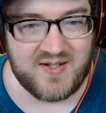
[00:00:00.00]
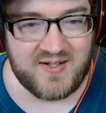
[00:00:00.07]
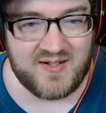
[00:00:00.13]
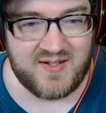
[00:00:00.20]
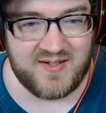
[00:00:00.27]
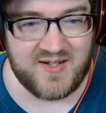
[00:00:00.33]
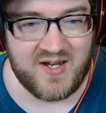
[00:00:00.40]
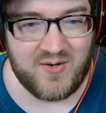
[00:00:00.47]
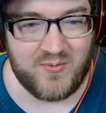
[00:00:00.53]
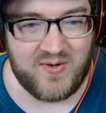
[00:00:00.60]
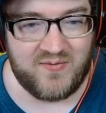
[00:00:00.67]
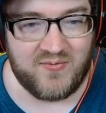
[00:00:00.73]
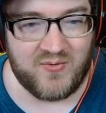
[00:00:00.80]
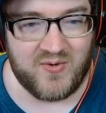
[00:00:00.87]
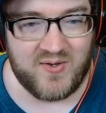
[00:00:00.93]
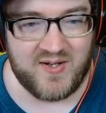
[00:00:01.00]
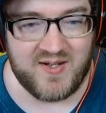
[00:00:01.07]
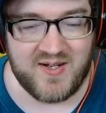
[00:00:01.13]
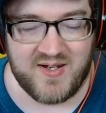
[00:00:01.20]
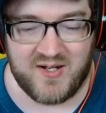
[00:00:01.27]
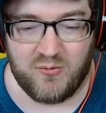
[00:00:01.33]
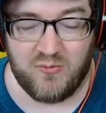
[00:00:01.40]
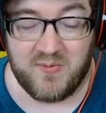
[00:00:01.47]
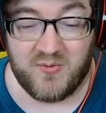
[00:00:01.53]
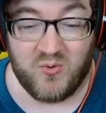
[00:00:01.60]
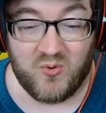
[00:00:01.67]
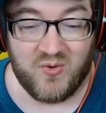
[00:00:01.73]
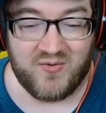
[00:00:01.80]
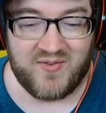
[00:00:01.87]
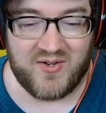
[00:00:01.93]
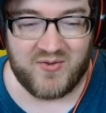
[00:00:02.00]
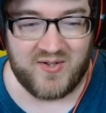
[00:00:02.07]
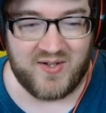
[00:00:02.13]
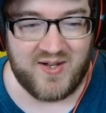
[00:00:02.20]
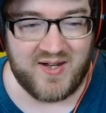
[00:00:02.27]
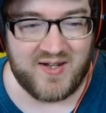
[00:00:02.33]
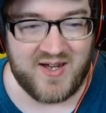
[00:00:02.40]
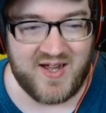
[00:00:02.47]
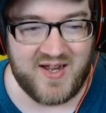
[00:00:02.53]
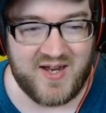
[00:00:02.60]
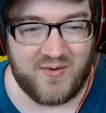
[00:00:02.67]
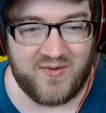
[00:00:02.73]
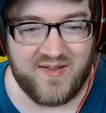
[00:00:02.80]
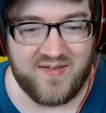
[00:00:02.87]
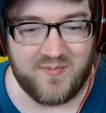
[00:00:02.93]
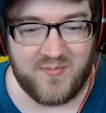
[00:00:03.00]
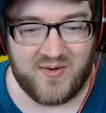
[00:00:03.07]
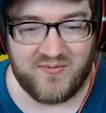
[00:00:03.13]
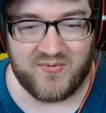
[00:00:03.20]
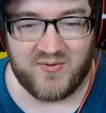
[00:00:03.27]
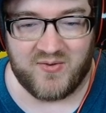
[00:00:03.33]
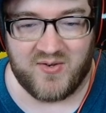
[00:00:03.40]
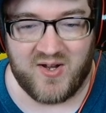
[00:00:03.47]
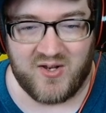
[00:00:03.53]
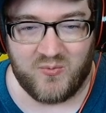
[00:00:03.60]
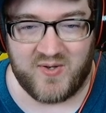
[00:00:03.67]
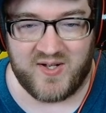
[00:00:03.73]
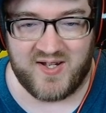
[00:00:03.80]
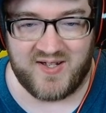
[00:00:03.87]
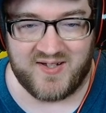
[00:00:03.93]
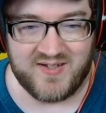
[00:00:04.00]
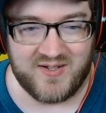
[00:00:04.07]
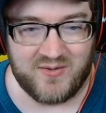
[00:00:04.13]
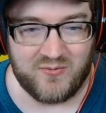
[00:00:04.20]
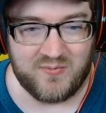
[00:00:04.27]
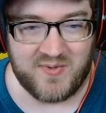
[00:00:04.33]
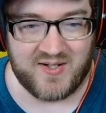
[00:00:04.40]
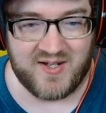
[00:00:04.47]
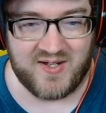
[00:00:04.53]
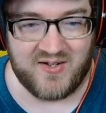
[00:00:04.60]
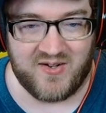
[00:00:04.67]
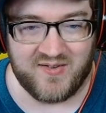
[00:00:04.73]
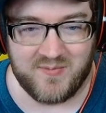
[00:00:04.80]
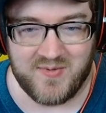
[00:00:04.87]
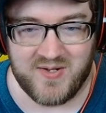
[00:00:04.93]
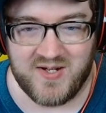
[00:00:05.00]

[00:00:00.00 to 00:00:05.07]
I can't wait for it. It would have been cooler if they could have got out this month for Halloween. That would have been kind of awesome,